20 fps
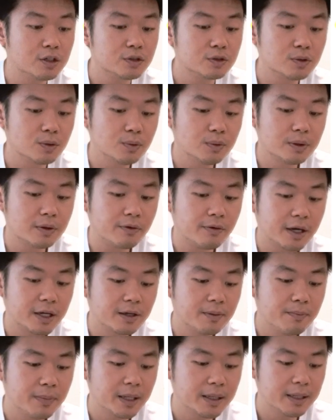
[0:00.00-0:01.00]
So the
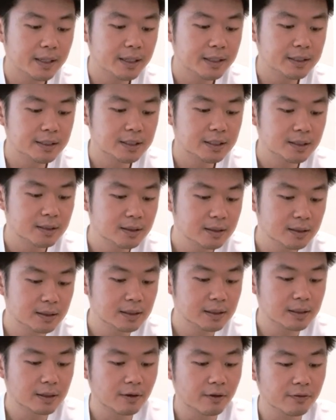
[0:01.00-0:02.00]
recommendation
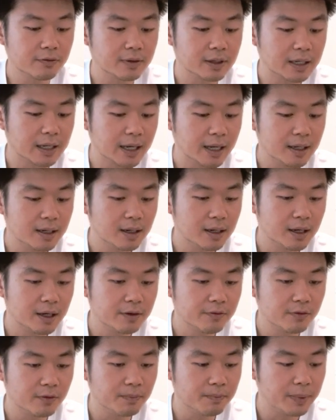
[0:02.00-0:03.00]
of the
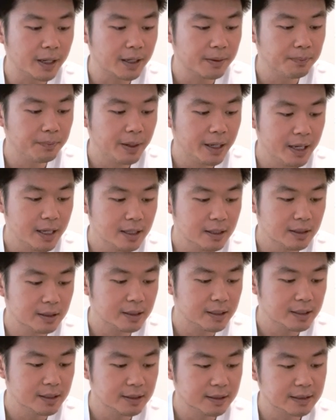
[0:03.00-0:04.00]
guideline for back pain
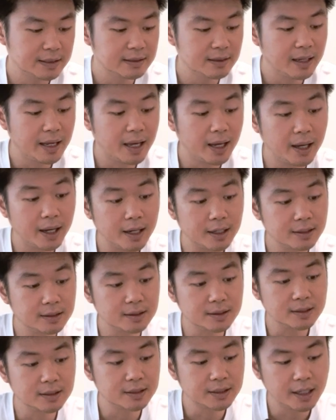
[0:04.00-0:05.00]
is
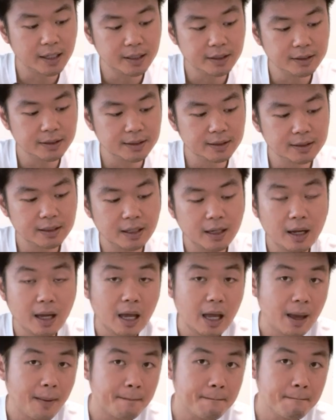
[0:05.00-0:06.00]
exercise,
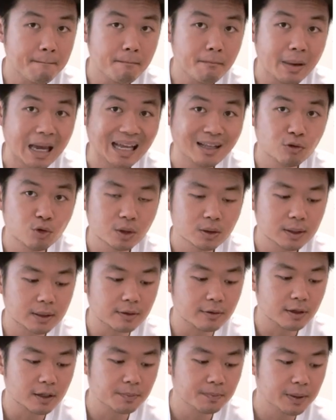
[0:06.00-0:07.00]
manual
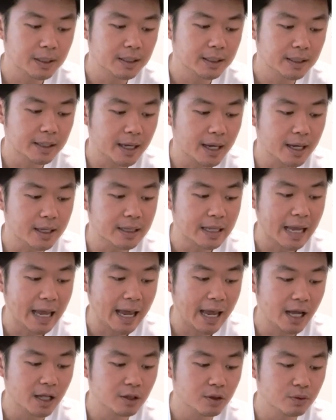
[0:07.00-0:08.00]
therapy, and
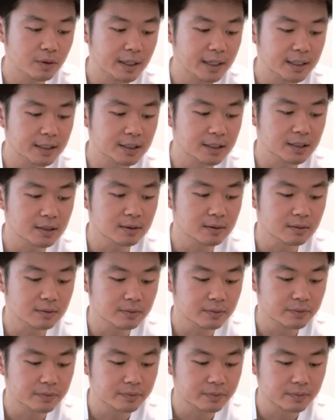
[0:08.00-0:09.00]
education.
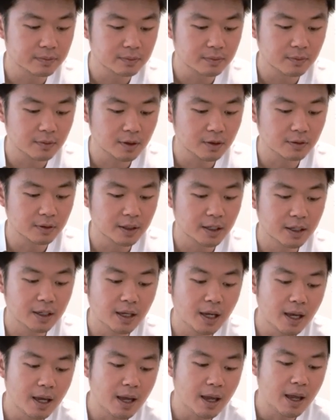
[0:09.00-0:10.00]
Okay,
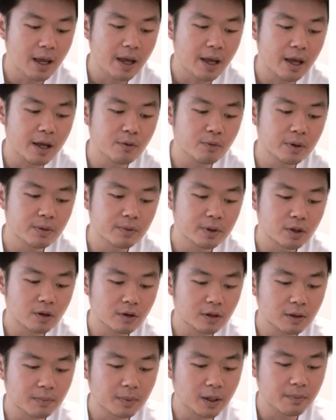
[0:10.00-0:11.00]
and when we
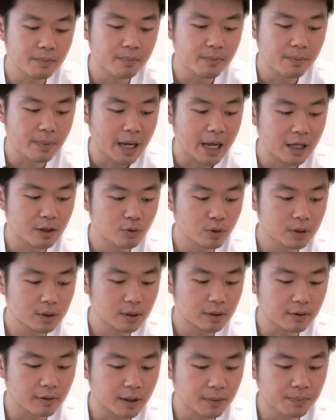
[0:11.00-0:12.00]
talk about manual
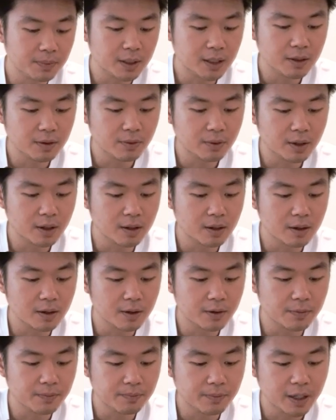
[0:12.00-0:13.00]
therapy
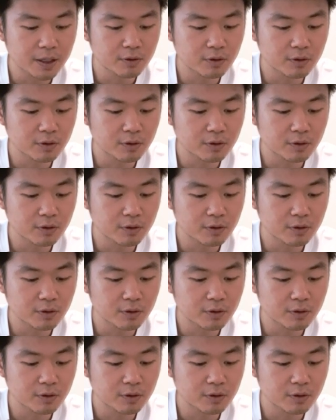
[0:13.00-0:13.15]
are